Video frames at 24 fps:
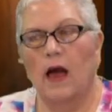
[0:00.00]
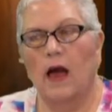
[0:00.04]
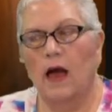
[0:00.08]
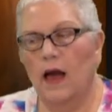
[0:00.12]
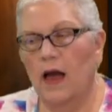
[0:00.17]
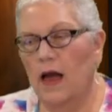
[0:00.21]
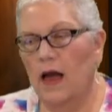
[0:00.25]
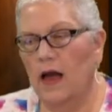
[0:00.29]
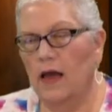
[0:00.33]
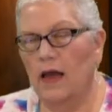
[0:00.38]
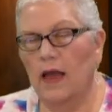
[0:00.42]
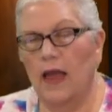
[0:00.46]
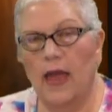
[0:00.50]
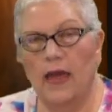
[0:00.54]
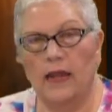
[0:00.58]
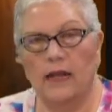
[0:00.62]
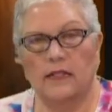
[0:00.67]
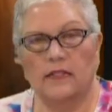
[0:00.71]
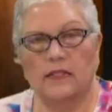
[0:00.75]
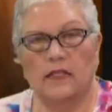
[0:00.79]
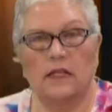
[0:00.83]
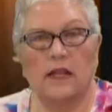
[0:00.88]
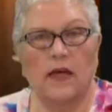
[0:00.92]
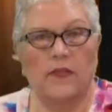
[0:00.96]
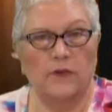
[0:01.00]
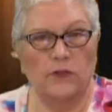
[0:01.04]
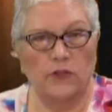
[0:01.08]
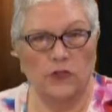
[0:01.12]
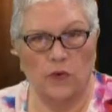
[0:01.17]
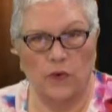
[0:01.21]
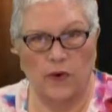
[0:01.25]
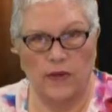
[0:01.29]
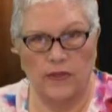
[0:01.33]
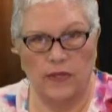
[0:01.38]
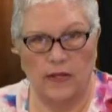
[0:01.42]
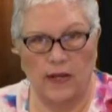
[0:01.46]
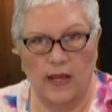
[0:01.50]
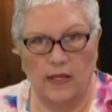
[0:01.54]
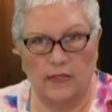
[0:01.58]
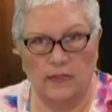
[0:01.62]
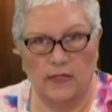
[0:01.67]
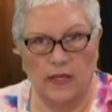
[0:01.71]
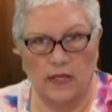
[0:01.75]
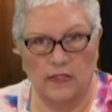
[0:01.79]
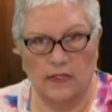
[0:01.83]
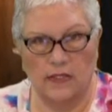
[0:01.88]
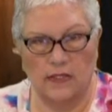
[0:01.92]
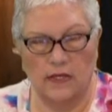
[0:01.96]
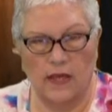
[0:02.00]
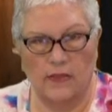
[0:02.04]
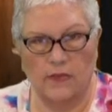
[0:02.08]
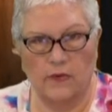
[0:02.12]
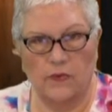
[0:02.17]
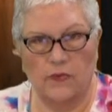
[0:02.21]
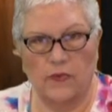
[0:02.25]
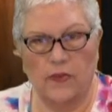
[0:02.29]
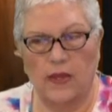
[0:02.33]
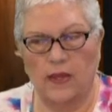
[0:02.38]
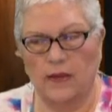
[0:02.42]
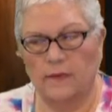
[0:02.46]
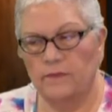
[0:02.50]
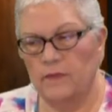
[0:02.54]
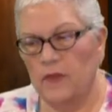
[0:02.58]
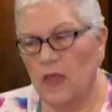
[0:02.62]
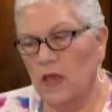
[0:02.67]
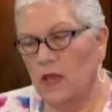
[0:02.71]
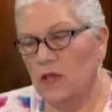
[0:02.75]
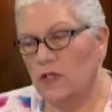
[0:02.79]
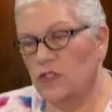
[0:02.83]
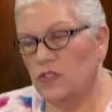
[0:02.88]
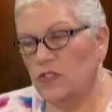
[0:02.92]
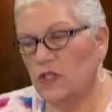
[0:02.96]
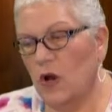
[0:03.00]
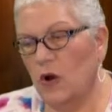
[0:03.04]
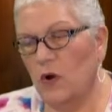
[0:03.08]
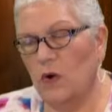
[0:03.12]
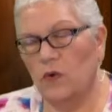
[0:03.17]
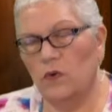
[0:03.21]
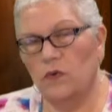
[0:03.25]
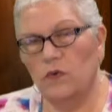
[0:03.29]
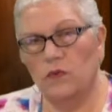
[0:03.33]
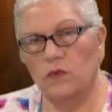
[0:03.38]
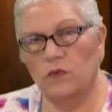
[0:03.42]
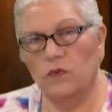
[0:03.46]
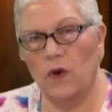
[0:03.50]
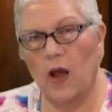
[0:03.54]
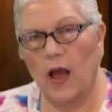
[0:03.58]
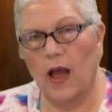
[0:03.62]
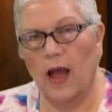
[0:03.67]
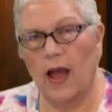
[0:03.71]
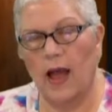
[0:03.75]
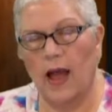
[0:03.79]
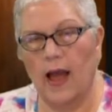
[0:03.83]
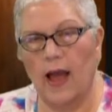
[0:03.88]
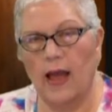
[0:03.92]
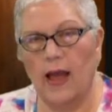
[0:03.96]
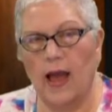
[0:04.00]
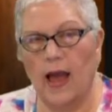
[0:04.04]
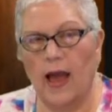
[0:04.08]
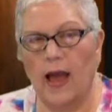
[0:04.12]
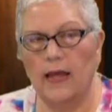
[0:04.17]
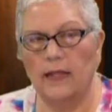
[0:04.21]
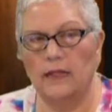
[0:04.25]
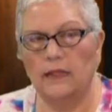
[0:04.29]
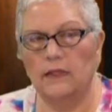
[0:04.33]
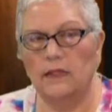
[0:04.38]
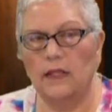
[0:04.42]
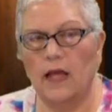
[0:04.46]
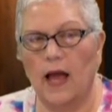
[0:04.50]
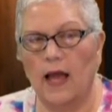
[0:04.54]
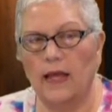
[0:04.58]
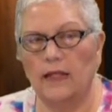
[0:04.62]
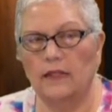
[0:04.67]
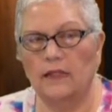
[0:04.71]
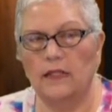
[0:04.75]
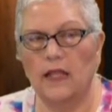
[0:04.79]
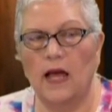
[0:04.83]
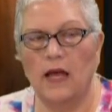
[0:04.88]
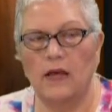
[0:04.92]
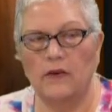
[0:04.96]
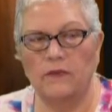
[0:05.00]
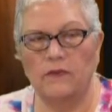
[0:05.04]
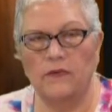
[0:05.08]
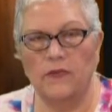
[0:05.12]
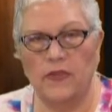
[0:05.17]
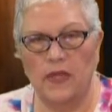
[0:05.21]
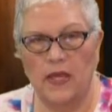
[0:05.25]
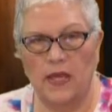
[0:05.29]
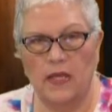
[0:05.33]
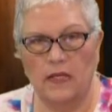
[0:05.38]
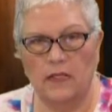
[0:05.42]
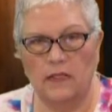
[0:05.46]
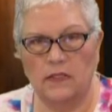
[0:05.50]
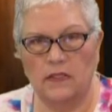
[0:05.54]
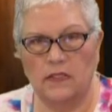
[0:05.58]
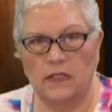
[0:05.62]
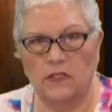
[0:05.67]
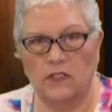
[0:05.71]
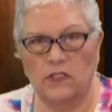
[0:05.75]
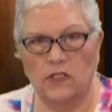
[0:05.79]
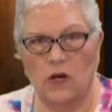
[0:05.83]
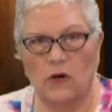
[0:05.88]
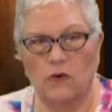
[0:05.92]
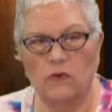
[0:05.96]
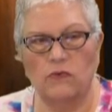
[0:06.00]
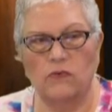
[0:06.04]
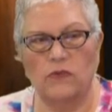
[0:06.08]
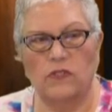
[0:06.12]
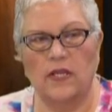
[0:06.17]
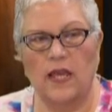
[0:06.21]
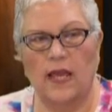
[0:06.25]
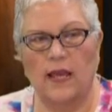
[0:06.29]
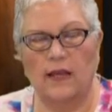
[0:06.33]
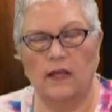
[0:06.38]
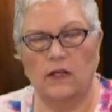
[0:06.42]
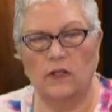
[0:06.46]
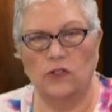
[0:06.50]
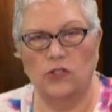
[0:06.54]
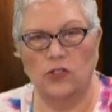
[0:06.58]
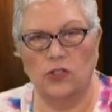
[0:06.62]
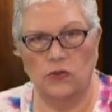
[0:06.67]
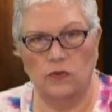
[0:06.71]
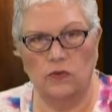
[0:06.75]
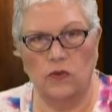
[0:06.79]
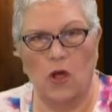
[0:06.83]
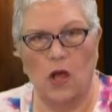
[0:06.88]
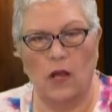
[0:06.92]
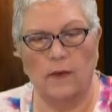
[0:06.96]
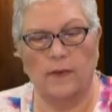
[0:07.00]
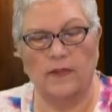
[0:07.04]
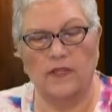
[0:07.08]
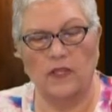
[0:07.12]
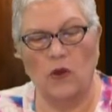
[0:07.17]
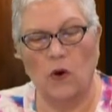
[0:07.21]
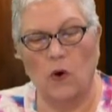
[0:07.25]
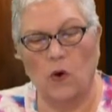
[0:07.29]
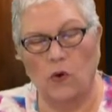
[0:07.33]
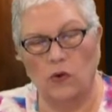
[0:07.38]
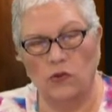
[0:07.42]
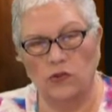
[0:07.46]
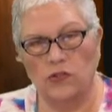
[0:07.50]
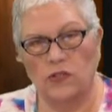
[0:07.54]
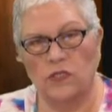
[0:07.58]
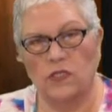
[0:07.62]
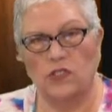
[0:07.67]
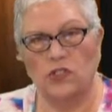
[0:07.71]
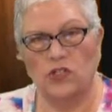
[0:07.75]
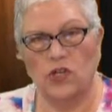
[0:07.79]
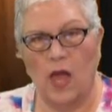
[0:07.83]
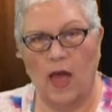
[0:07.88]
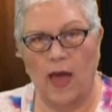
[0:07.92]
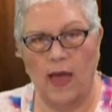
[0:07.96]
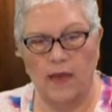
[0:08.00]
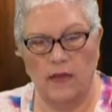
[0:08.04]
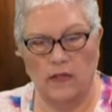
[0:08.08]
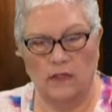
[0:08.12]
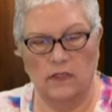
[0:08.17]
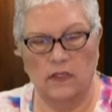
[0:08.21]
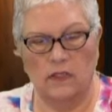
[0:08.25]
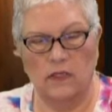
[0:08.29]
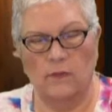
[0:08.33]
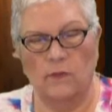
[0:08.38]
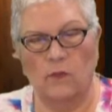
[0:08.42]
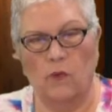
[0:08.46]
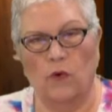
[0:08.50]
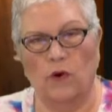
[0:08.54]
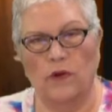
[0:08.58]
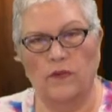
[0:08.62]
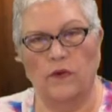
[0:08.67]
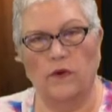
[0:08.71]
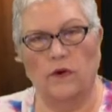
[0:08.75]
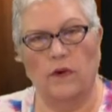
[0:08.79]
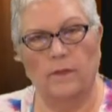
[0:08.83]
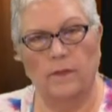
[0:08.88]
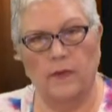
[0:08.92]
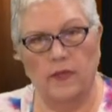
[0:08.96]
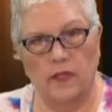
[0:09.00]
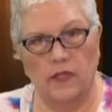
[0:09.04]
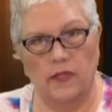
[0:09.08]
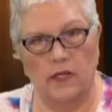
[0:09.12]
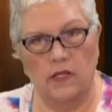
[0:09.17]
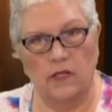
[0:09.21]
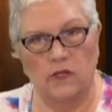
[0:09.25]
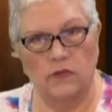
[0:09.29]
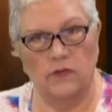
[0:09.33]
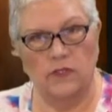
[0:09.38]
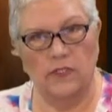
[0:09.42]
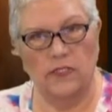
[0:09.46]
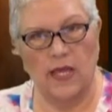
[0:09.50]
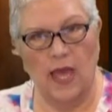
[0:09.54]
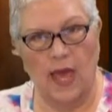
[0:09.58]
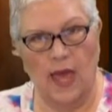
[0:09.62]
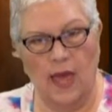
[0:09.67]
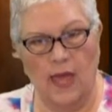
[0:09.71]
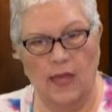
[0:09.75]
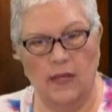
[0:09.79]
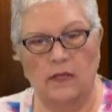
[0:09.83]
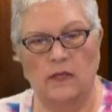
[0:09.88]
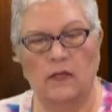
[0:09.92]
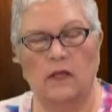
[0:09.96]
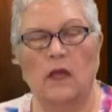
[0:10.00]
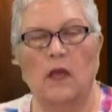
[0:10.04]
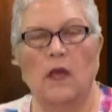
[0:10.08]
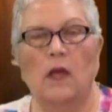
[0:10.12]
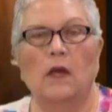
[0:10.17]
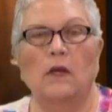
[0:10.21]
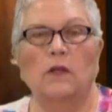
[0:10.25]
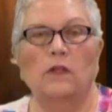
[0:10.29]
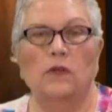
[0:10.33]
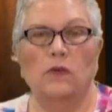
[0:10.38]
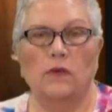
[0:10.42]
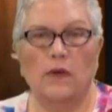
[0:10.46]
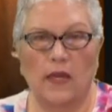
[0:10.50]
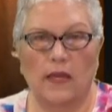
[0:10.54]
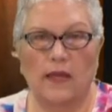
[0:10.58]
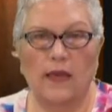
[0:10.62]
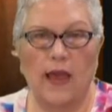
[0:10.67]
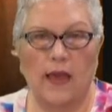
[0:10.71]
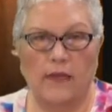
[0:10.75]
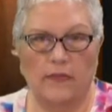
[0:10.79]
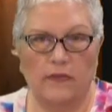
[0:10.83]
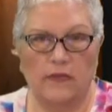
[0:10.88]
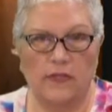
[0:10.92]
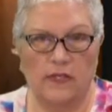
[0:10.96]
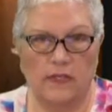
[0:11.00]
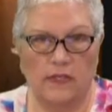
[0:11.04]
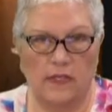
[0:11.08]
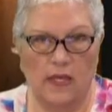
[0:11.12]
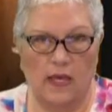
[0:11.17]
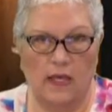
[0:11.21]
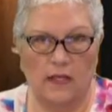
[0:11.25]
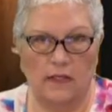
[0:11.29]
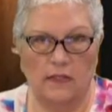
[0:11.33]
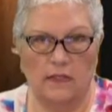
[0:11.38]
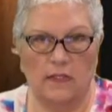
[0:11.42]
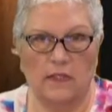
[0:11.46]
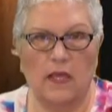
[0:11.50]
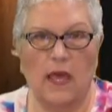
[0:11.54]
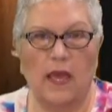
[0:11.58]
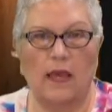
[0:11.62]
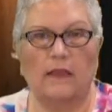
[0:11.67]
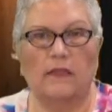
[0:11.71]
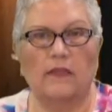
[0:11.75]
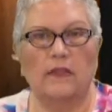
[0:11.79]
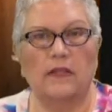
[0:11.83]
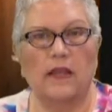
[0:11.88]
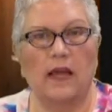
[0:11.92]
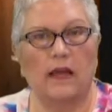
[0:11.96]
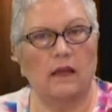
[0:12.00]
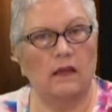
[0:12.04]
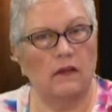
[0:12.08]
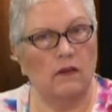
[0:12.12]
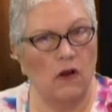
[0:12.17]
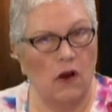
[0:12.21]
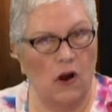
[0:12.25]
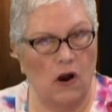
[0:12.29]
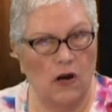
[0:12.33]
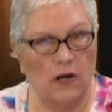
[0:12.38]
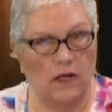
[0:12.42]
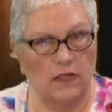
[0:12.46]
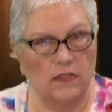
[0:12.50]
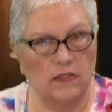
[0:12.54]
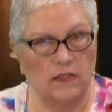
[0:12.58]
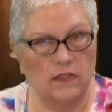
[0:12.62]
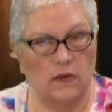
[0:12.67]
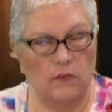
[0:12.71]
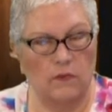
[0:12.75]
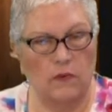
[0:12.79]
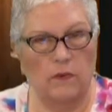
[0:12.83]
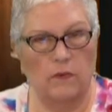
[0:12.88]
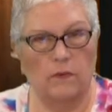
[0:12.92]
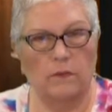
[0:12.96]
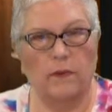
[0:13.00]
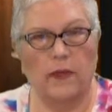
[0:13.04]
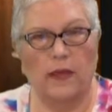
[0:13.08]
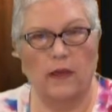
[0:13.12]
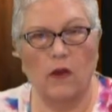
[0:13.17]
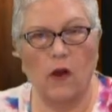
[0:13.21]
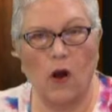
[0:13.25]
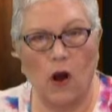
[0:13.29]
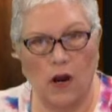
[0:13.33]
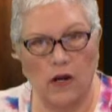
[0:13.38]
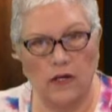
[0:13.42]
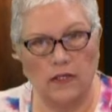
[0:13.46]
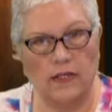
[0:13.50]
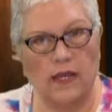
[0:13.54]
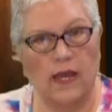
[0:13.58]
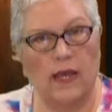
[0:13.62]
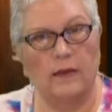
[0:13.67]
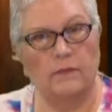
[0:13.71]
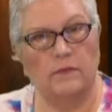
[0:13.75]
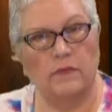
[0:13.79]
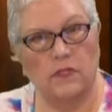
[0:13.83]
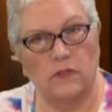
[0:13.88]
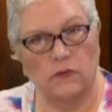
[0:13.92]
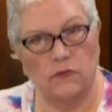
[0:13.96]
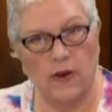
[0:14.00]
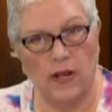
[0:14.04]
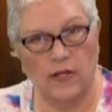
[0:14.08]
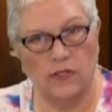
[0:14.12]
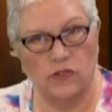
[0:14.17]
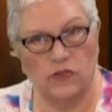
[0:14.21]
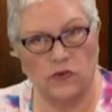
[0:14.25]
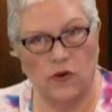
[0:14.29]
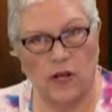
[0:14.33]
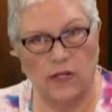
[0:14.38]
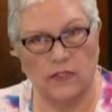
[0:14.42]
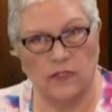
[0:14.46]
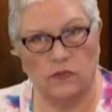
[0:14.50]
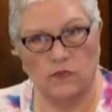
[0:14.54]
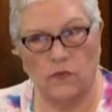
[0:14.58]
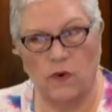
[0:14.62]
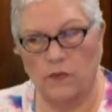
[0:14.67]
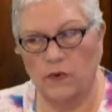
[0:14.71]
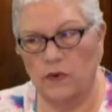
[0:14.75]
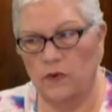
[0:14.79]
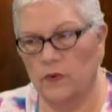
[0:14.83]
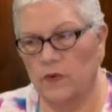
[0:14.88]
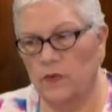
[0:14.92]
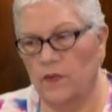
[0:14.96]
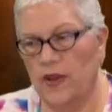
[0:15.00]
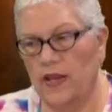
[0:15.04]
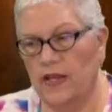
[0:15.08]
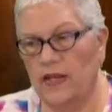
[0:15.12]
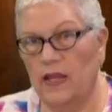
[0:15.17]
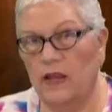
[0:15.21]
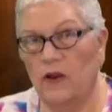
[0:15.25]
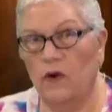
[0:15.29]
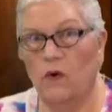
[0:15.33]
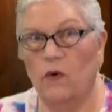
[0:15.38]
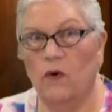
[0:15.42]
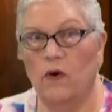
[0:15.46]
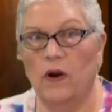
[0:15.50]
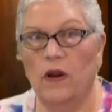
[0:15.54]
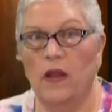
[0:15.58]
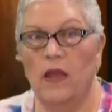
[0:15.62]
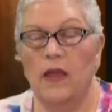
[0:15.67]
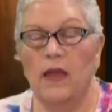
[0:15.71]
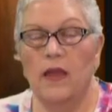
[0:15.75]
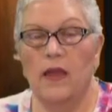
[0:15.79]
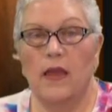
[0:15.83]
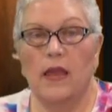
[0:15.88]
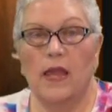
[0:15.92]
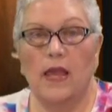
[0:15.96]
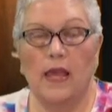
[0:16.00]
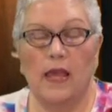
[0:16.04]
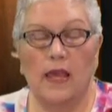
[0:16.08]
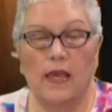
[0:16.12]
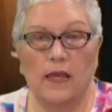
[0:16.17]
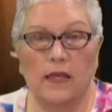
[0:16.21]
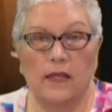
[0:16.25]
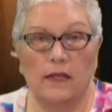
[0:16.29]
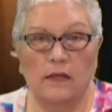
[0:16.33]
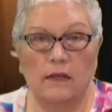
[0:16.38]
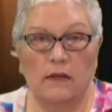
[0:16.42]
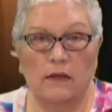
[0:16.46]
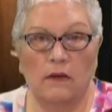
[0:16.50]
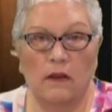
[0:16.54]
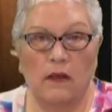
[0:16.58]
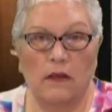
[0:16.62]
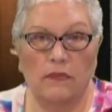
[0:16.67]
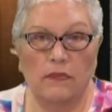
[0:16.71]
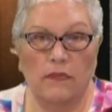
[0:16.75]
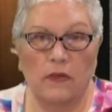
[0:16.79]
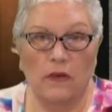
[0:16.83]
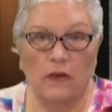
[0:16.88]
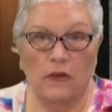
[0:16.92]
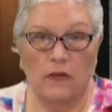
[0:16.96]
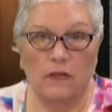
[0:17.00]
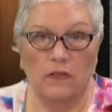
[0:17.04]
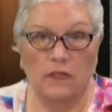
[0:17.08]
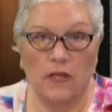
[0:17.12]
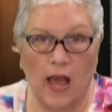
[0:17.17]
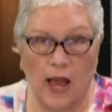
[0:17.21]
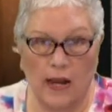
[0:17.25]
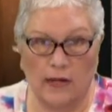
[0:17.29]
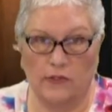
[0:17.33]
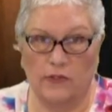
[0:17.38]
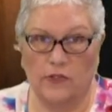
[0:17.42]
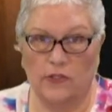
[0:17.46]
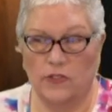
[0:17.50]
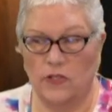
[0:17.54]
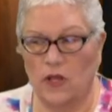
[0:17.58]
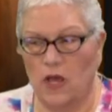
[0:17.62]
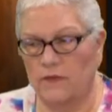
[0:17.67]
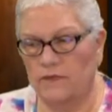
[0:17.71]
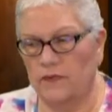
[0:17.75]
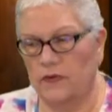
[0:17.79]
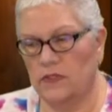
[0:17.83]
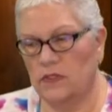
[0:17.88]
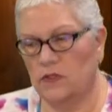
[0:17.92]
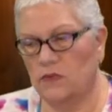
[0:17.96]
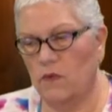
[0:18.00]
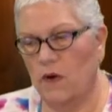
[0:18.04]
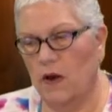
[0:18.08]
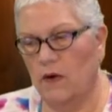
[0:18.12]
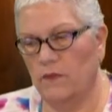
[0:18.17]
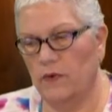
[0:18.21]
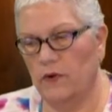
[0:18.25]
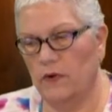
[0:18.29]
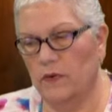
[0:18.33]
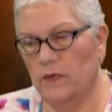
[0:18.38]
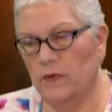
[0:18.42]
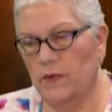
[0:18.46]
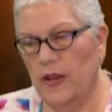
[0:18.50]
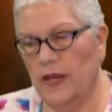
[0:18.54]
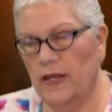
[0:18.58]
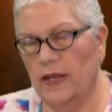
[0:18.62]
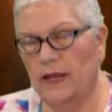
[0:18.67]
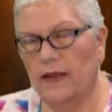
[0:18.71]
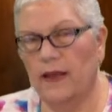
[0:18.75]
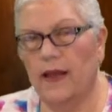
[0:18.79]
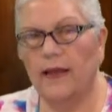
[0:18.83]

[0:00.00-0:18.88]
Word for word: And it's another toy that does another thing. So I love things that don't take too long, but the older the child and the more their ability to attend, you can get to things like the deck of cards, that we would play card games in restaurants while we were waiting, or in the doctor's office while we were waiting.